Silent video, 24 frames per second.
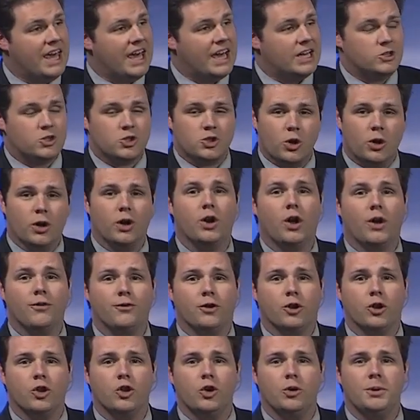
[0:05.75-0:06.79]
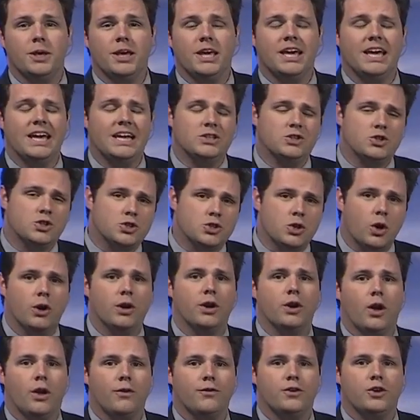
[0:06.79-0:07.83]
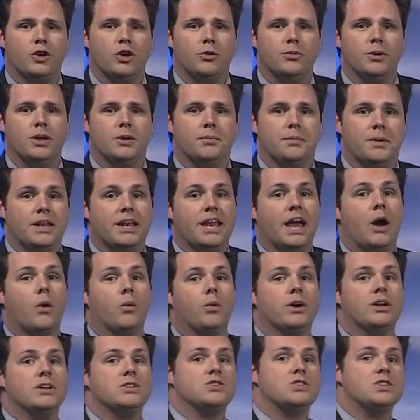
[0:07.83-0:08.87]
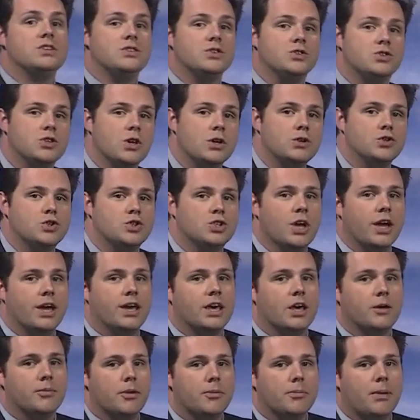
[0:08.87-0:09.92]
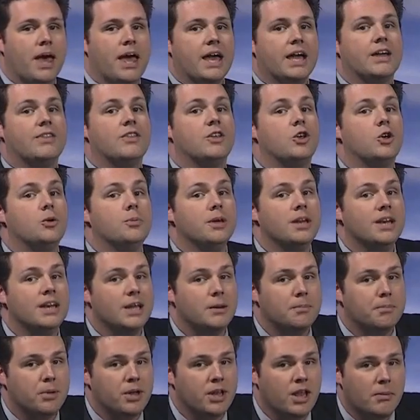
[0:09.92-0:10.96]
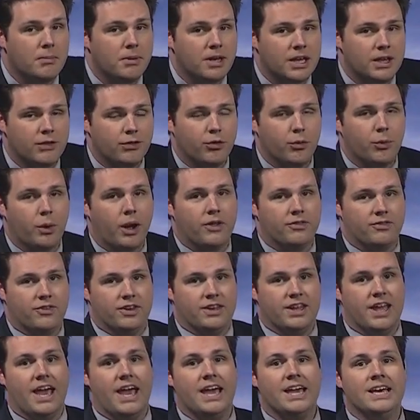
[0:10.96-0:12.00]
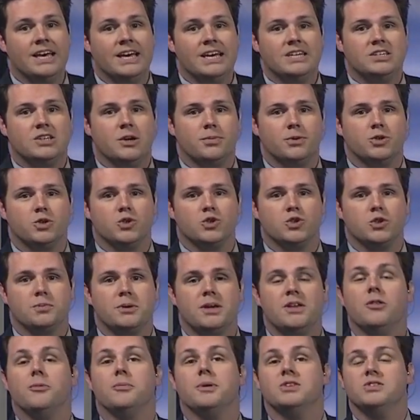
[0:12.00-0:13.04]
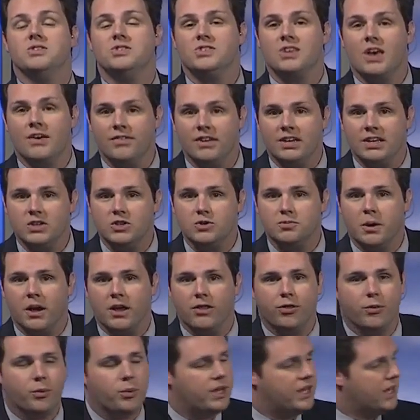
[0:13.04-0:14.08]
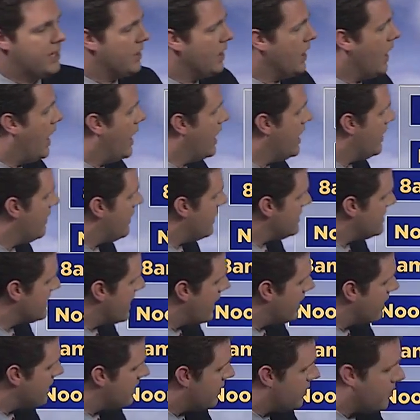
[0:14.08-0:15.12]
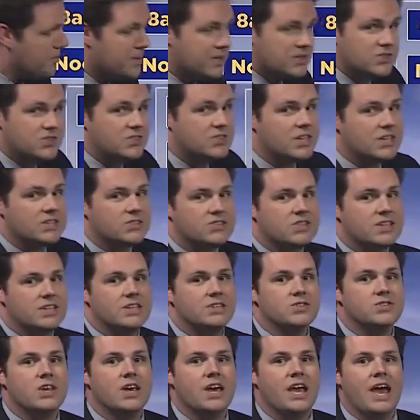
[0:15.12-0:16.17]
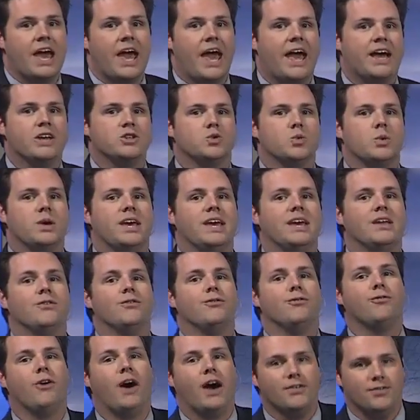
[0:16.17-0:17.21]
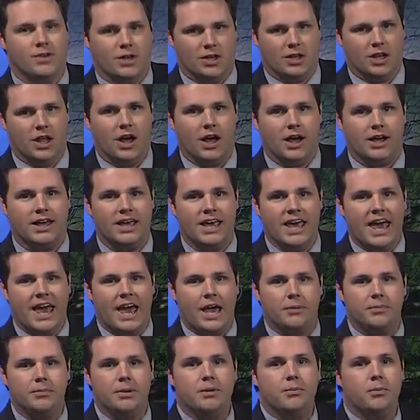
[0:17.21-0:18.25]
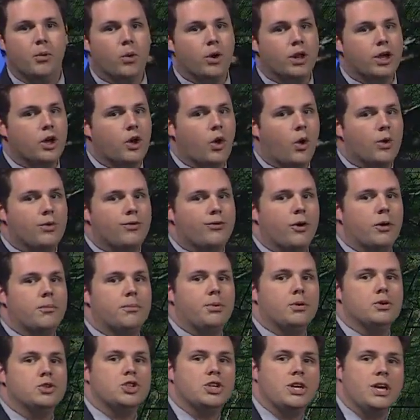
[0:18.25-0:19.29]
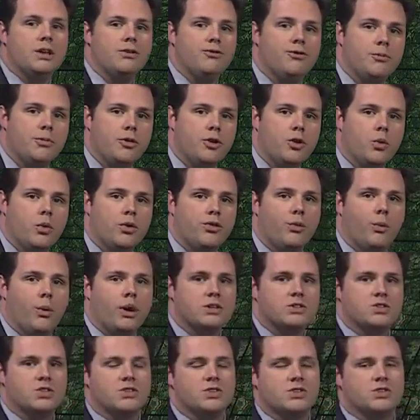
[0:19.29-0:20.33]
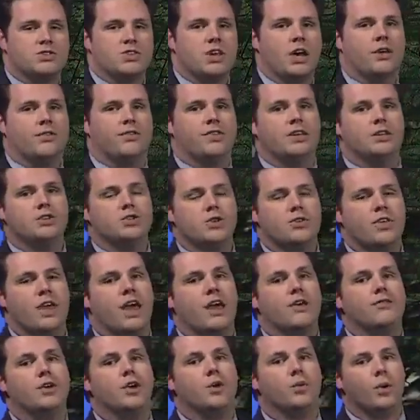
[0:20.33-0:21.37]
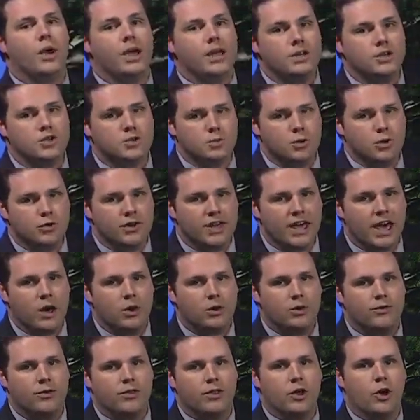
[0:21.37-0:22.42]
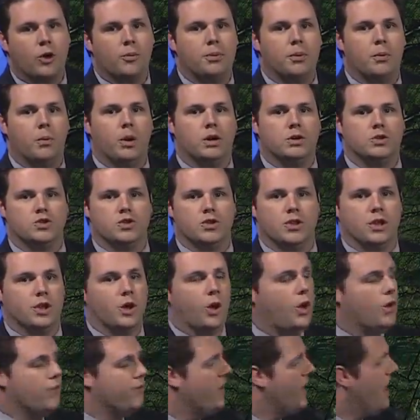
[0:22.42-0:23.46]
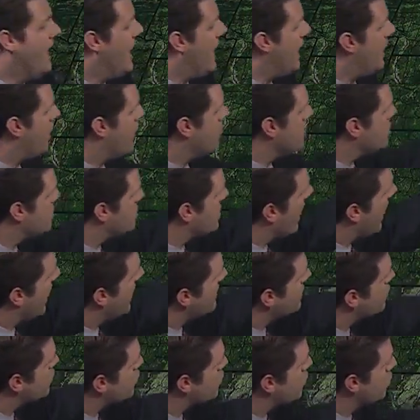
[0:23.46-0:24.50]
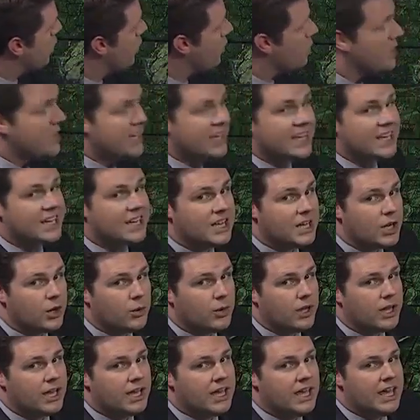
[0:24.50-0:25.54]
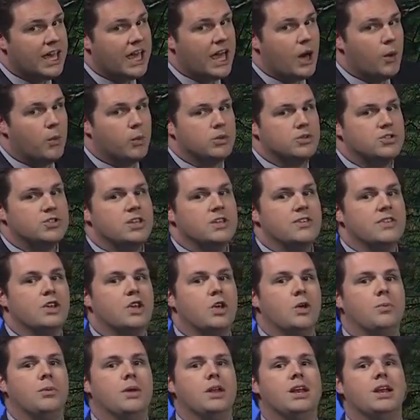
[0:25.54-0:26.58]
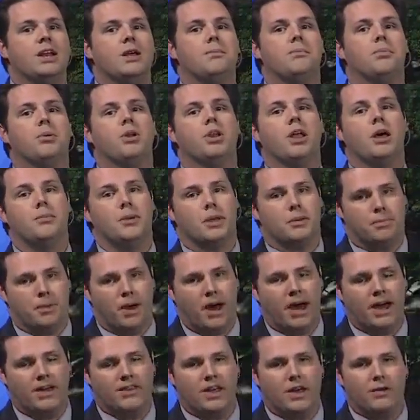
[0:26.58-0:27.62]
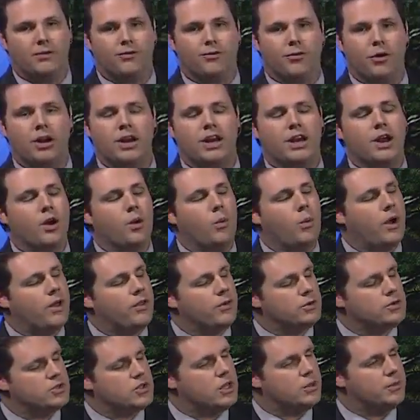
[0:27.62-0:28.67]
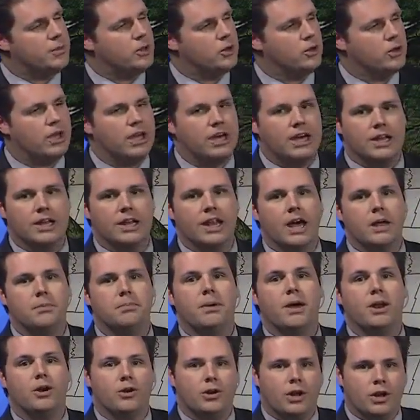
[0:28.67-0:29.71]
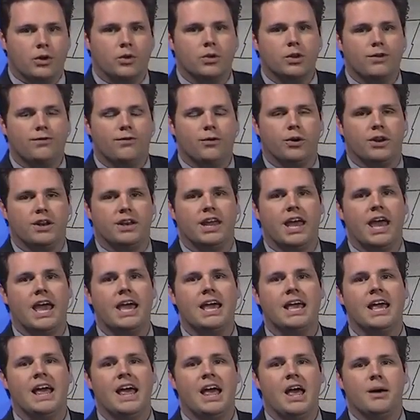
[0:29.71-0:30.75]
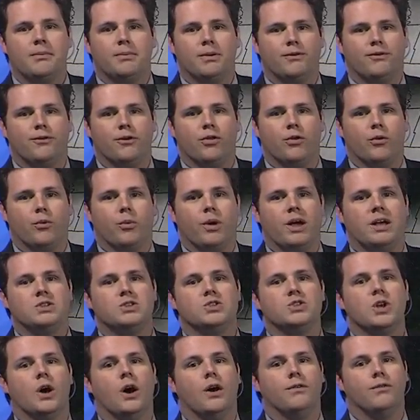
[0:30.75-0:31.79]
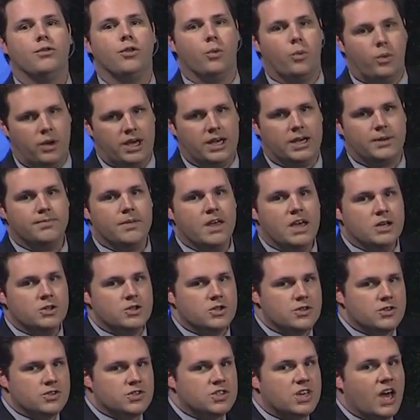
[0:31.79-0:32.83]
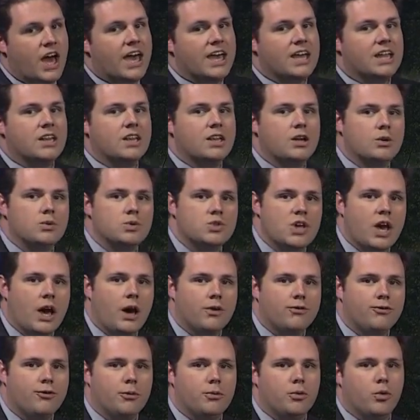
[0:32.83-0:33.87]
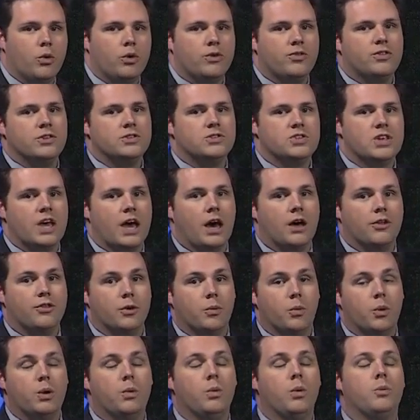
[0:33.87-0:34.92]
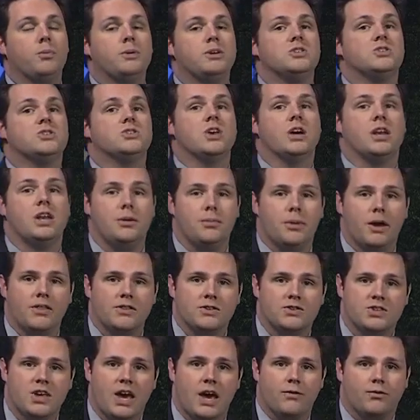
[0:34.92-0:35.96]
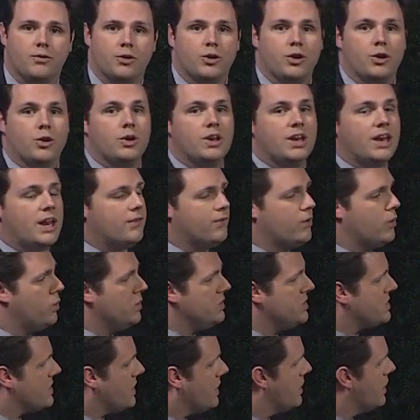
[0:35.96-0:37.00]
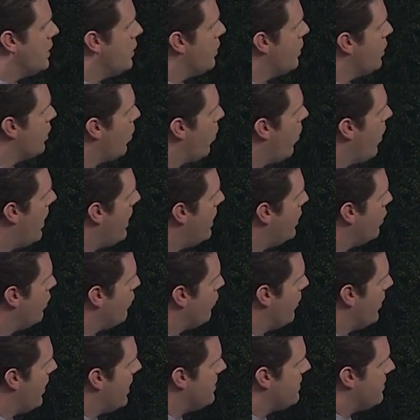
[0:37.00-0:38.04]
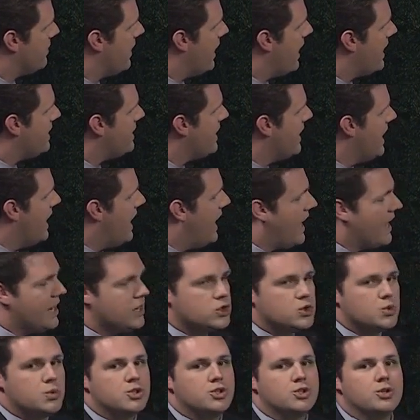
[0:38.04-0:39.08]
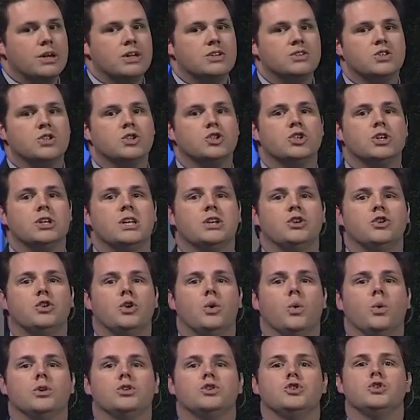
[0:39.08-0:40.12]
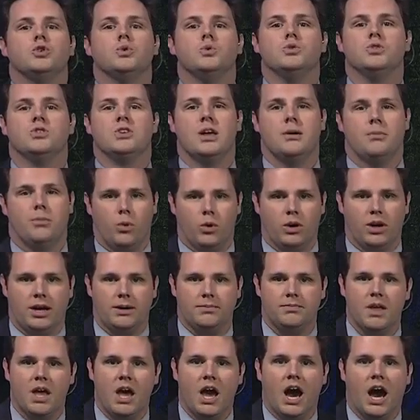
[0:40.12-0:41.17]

It started off gloomy, it started off humid, but now we're going to see the sunshine coming back and the humidity plummeting throughout the day. Temperatures will be in the mid 70s by 3 o'clock and then down into the mid 60s as we hit 5 o'clock. At mid morning, cold front pushing in from the northwest to the southeast, so the heavier rain is moving out over the open waters of the Gulf, and our sky is slowly clearing, and we're seeing the humidity plummet behind that front, and our weather is going to be looking a lot better, not only for today, but for the rest of the week. So the sky clears out from north to south, and we will be sunny by this afternoon, and everyone's clear and quiet overnight tonight and as we transition into your Tuesday morning.